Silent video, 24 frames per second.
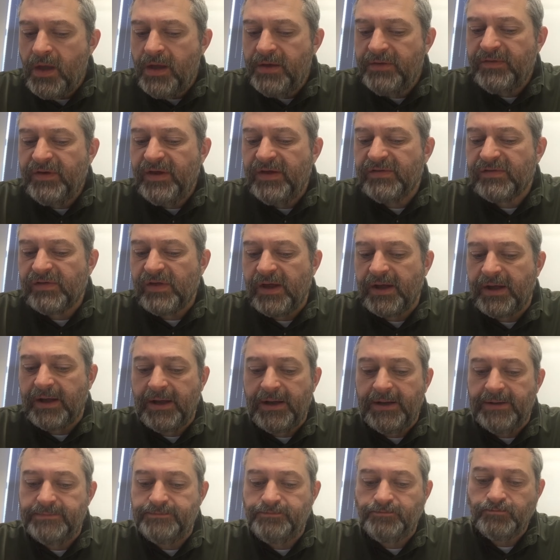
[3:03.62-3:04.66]
It tastes like
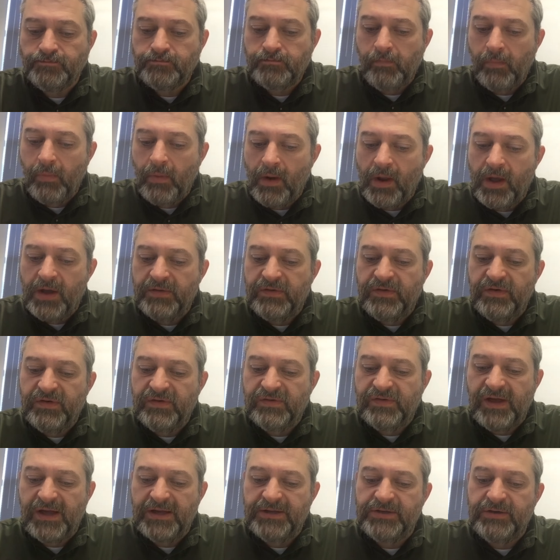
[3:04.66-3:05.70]
a tuna
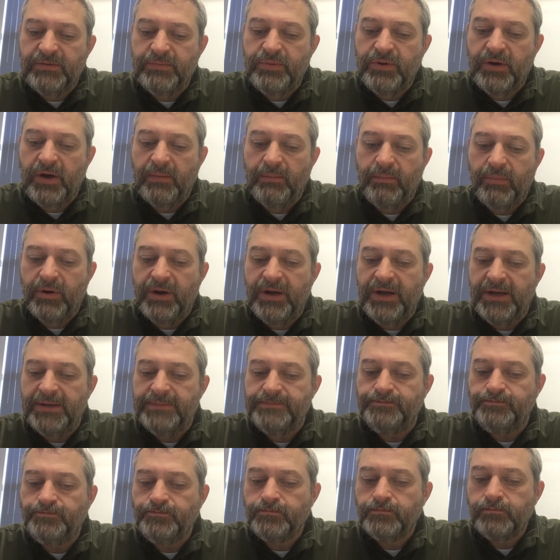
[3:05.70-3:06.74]
salad you put on
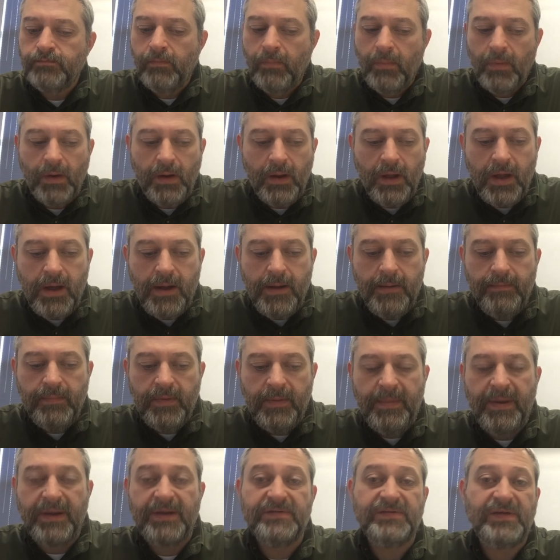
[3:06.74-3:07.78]
bread
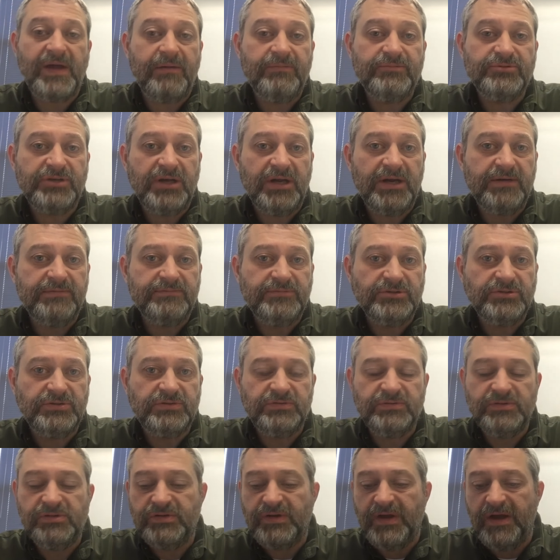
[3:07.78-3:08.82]
and make a sandwich out of.
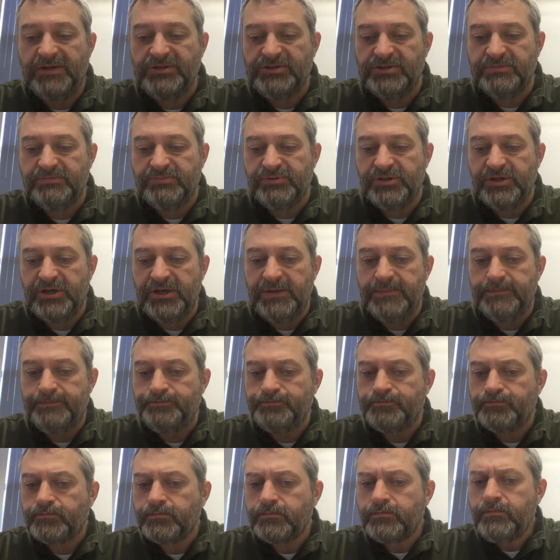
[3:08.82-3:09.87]
It's actually pretty good.
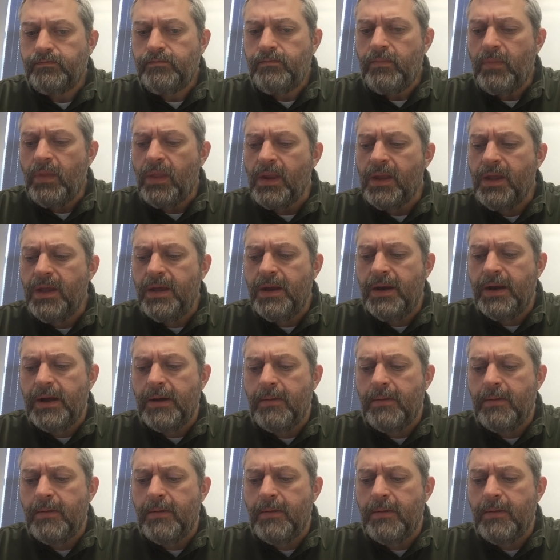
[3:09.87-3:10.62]
It's